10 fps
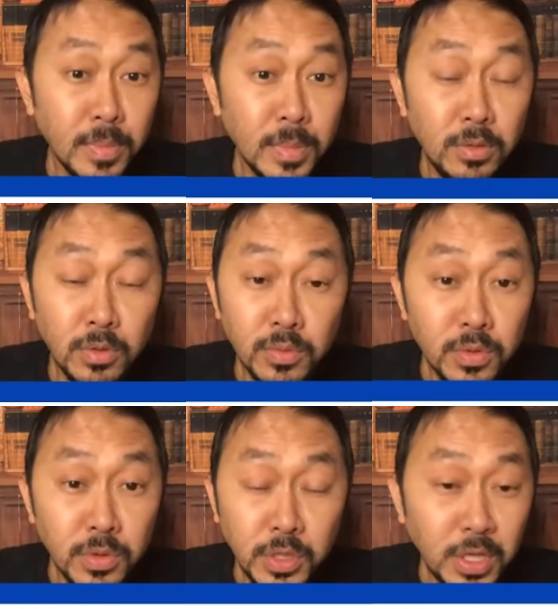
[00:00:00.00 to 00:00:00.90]
Do the
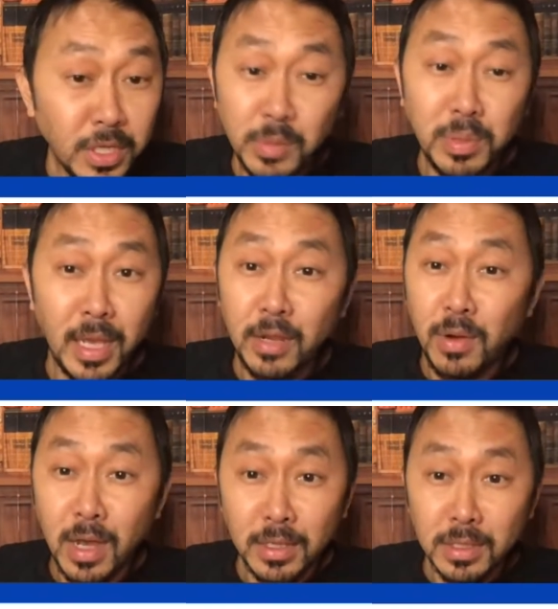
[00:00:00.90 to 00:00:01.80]
rules just apply
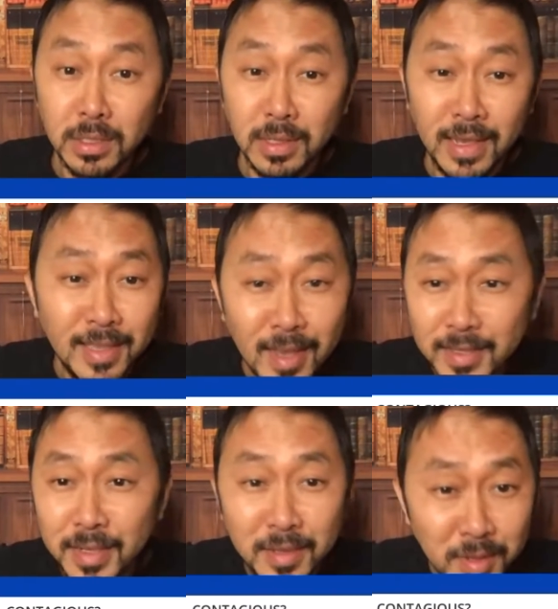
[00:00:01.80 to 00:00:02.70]
to us and
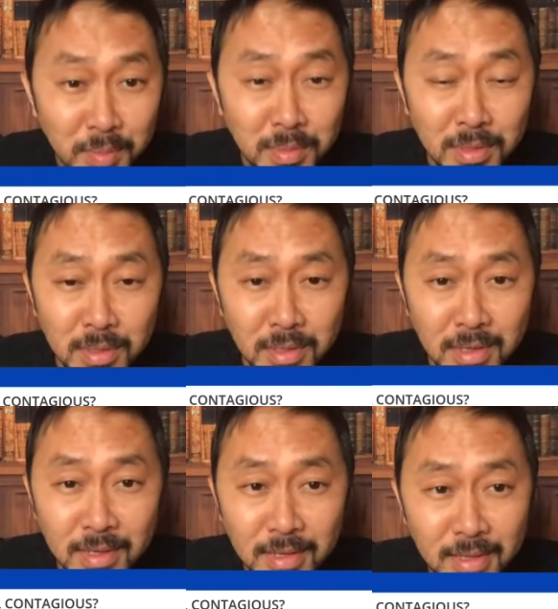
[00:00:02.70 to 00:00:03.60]
not to him?
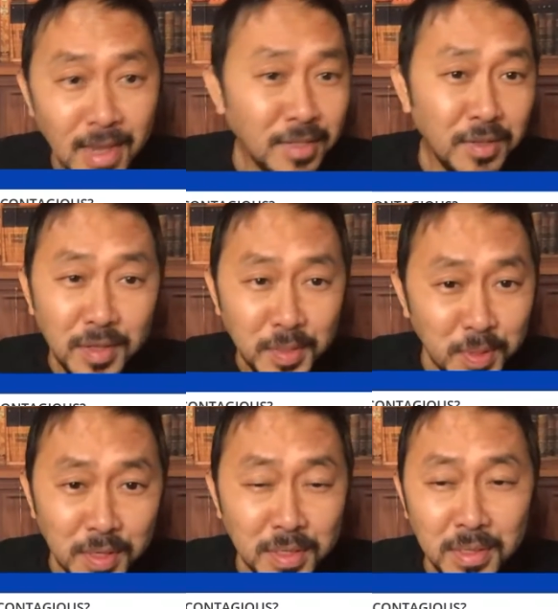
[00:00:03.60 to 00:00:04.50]
Not to this
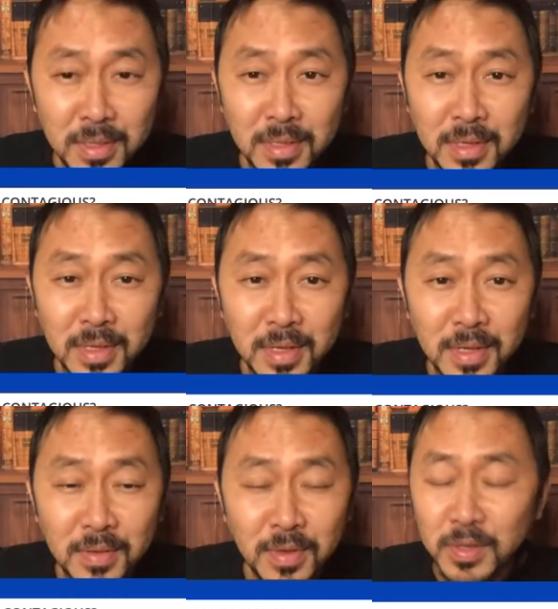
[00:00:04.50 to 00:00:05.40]
person?
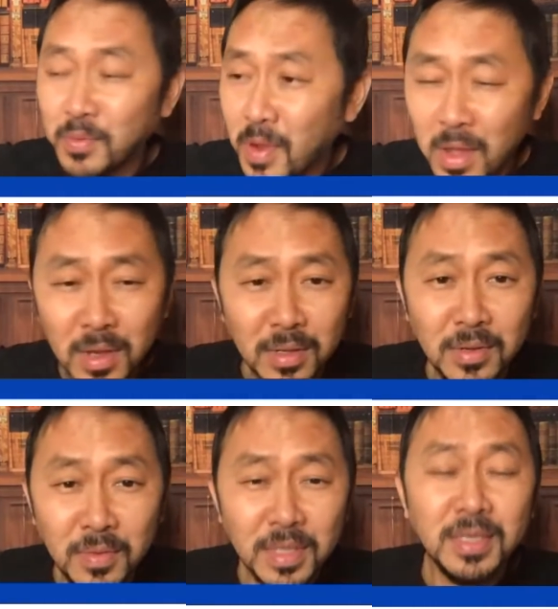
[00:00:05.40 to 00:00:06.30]
What's
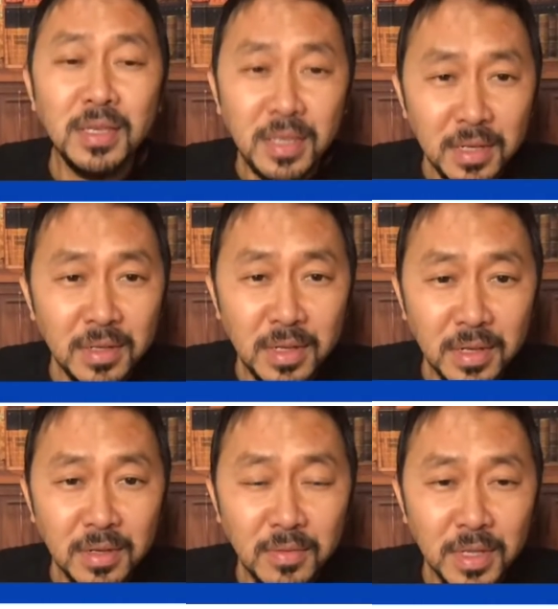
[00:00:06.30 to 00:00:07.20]
wrong? What's the deal
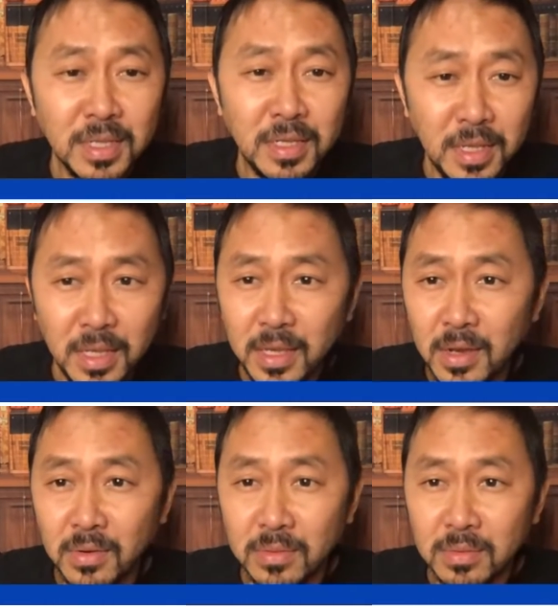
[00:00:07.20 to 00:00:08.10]
here? What's the
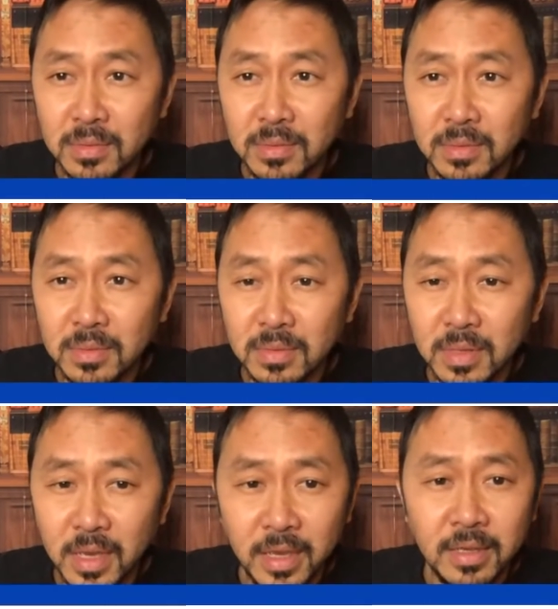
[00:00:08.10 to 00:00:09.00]
dealio?
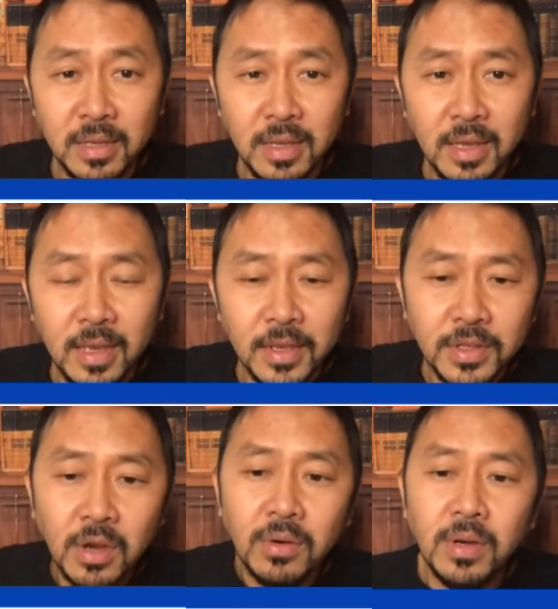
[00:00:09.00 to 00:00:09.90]
Okay.
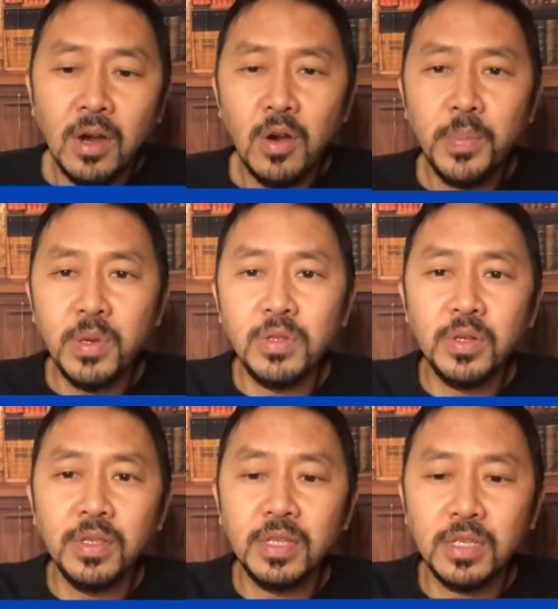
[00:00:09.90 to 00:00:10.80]
So I hope you
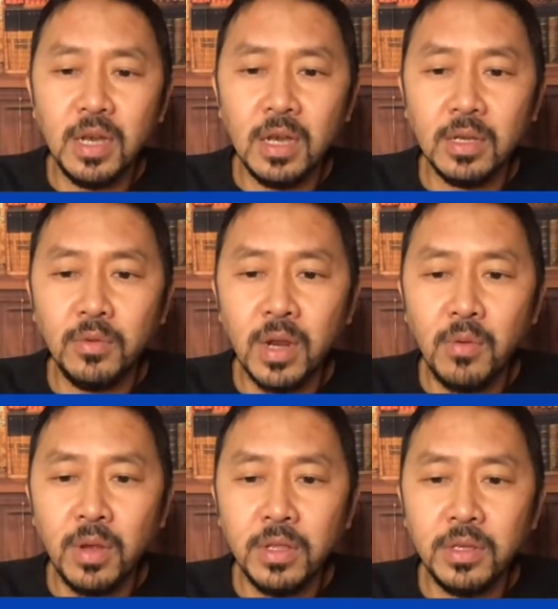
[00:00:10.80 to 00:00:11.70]
enjoy this talk. What
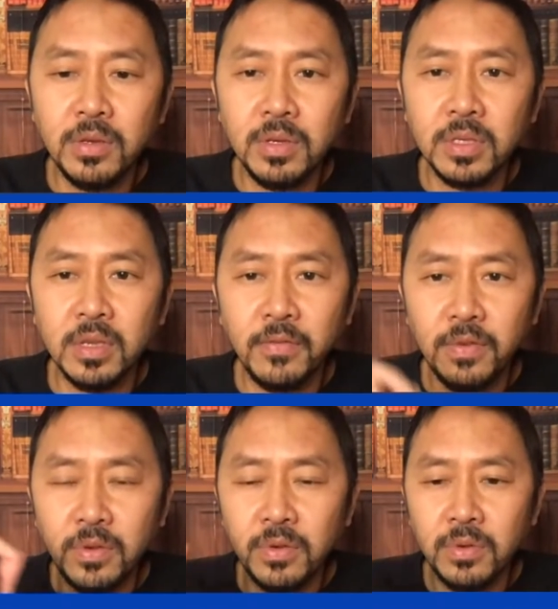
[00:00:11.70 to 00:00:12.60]
I want to do is
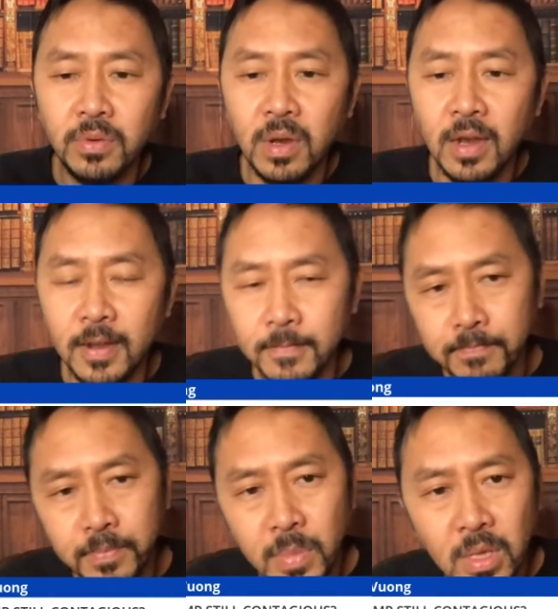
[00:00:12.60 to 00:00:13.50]
you
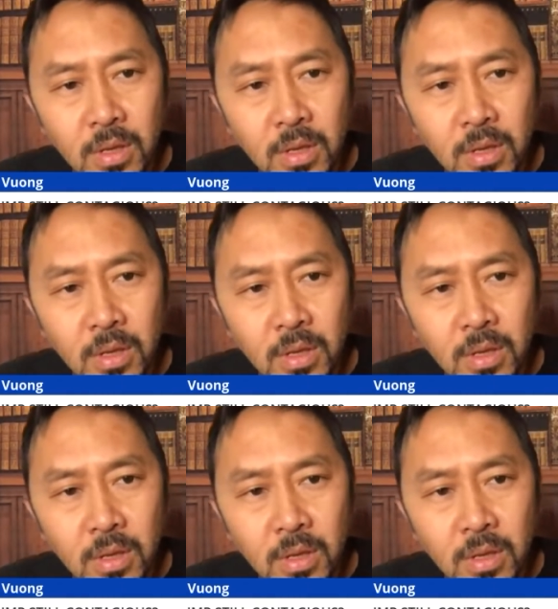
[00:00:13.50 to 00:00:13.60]
can